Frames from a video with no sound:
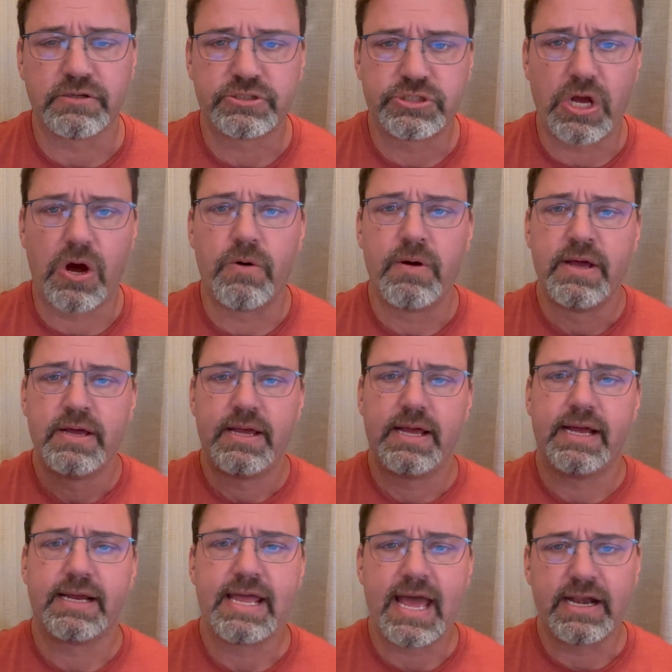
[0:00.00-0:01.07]
So
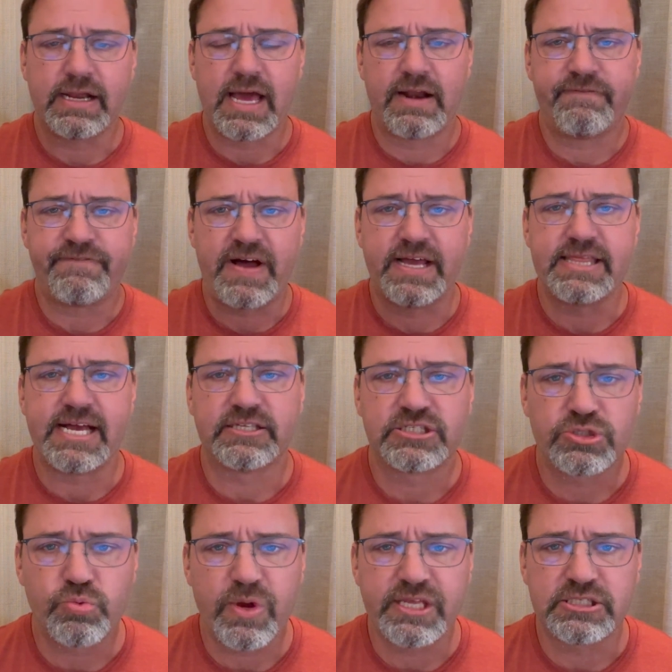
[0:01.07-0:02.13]
again, kind of find that
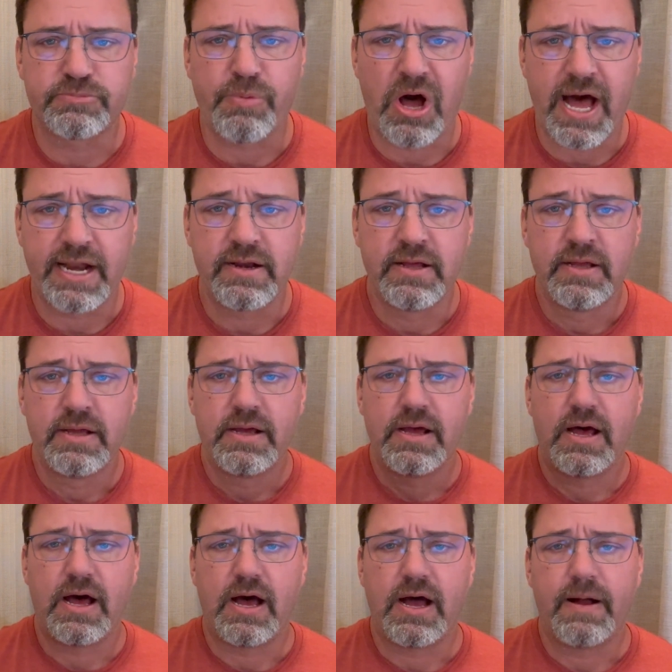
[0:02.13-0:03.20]
sweet spot
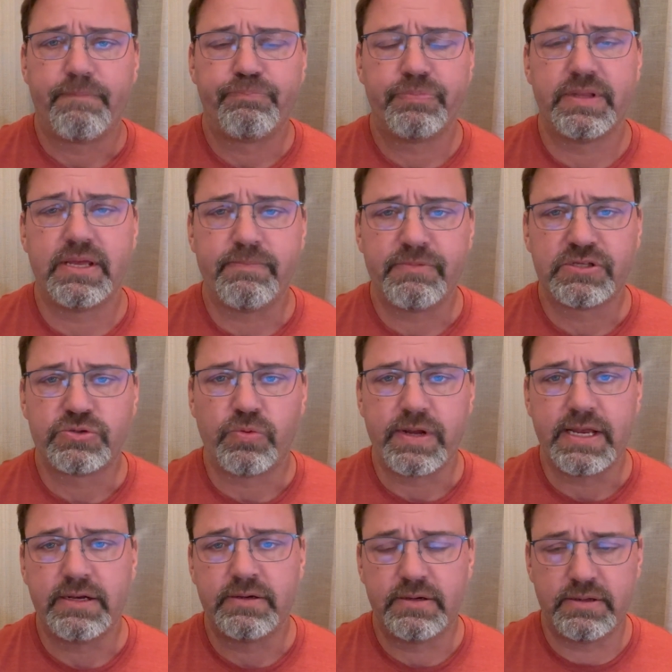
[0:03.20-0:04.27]
uh, in
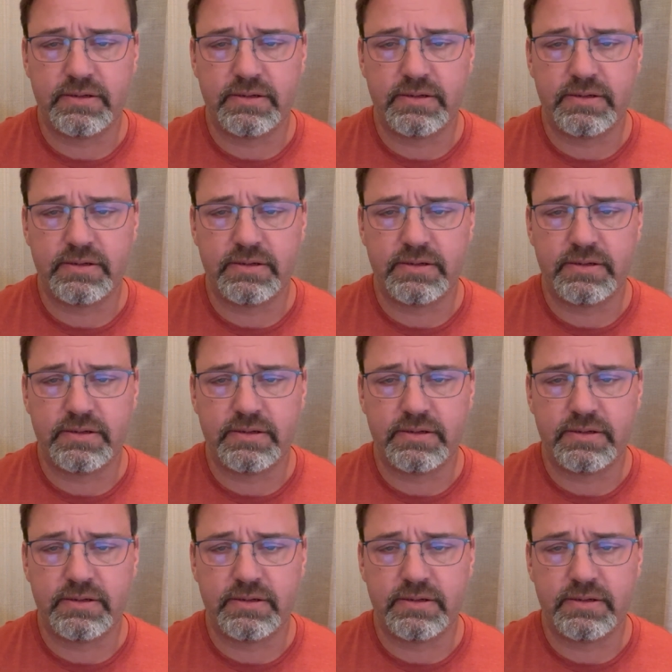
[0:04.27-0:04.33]
between